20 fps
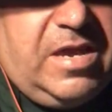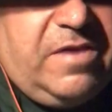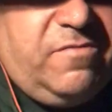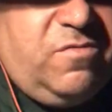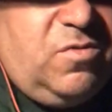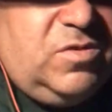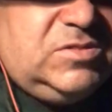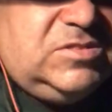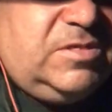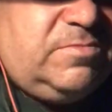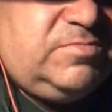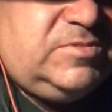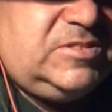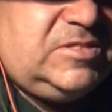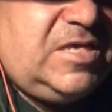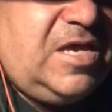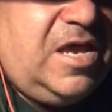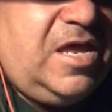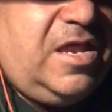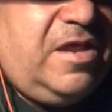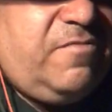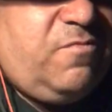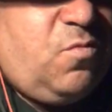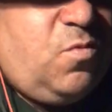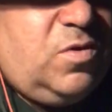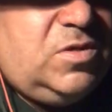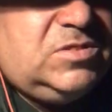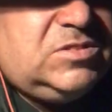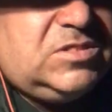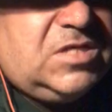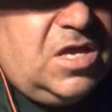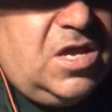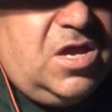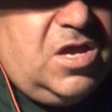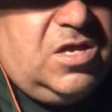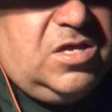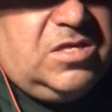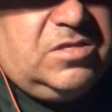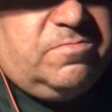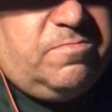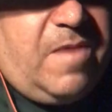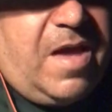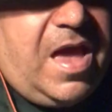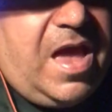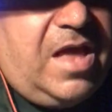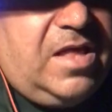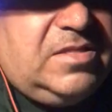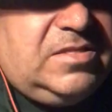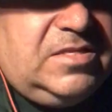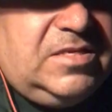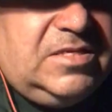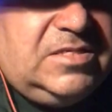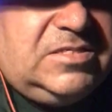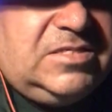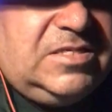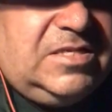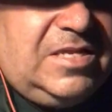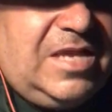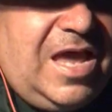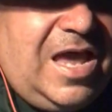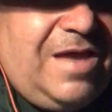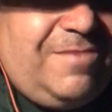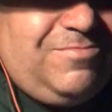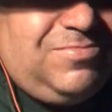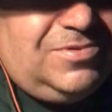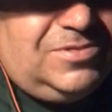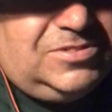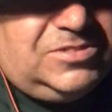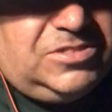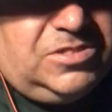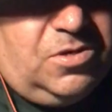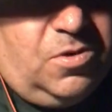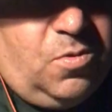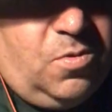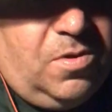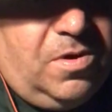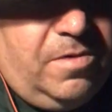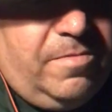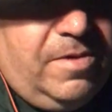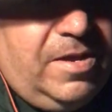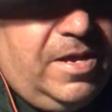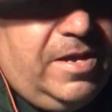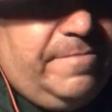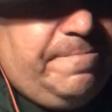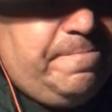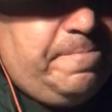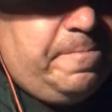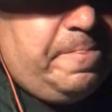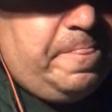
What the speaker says: Everyone's upset, everyone's mad, this and that. But you know what, man?